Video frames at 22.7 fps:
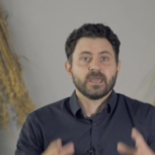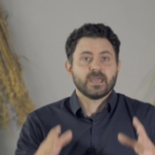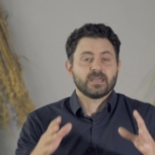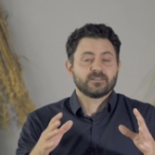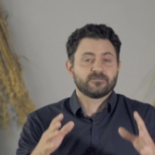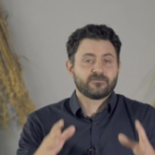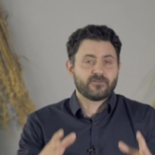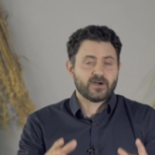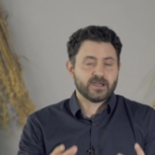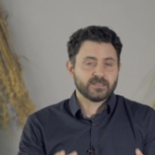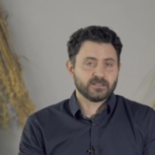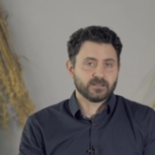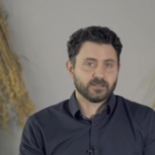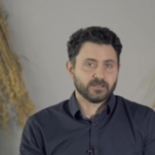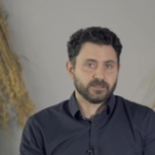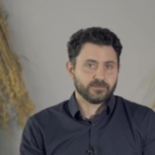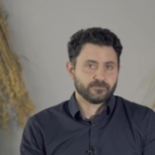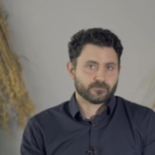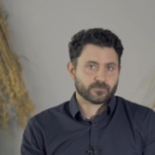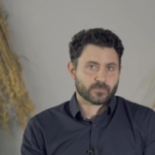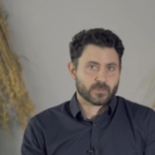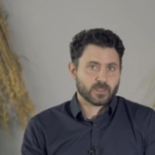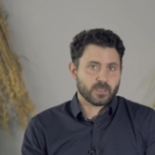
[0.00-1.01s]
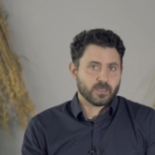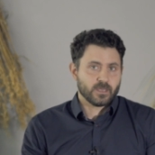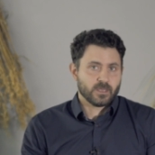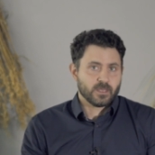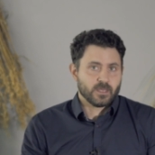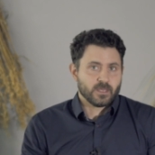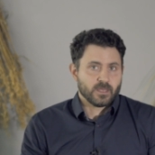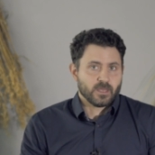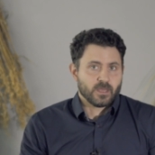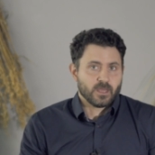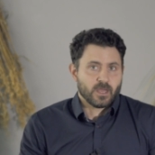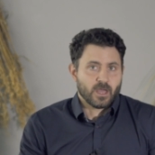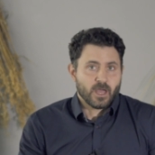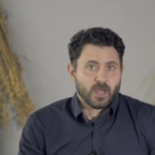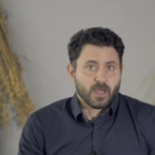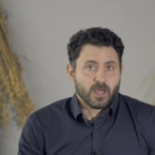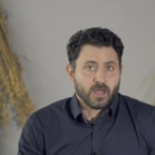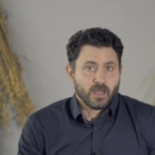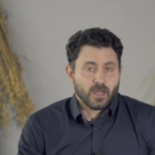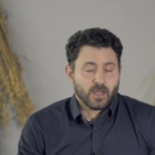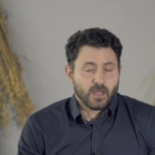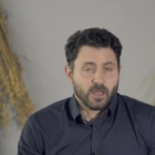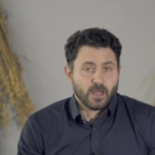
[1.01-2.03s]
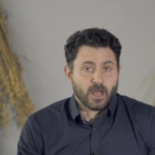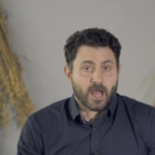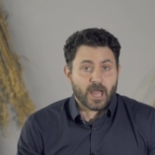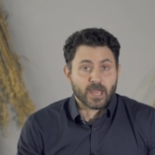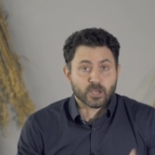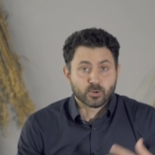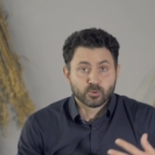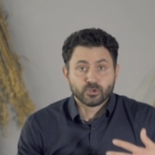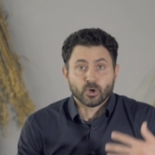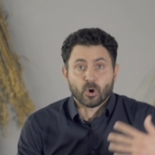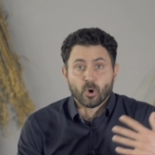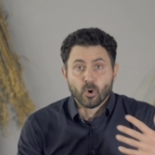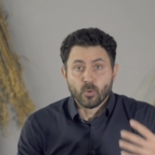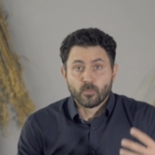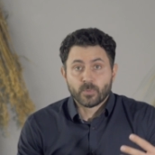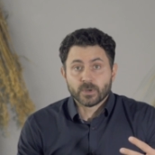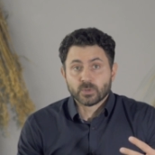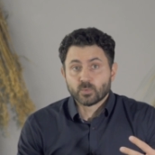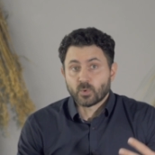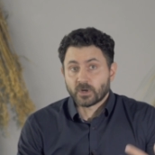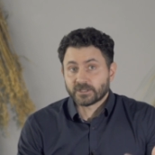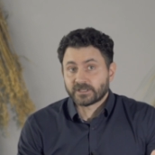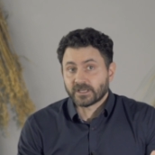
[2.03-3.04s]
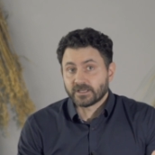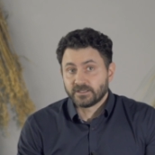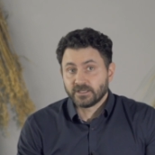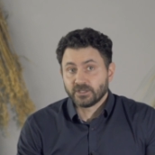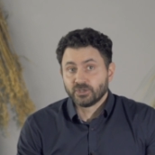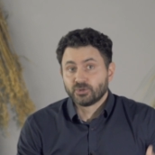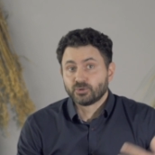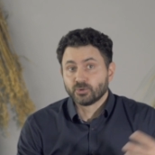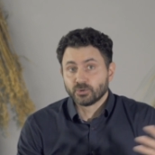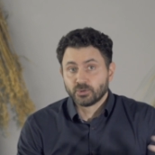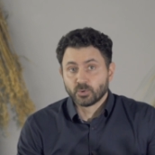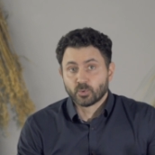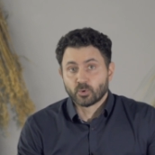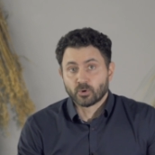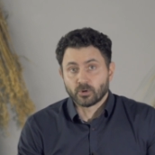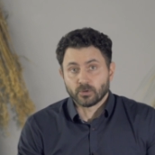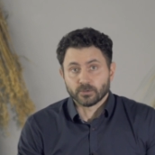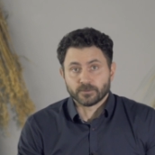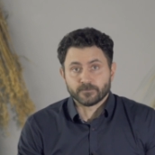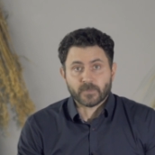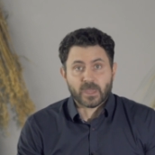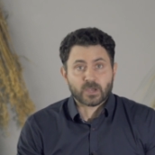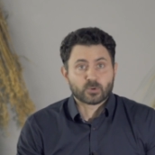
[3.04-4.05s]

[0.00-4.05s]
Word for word: And finally, I could open what I did to the world.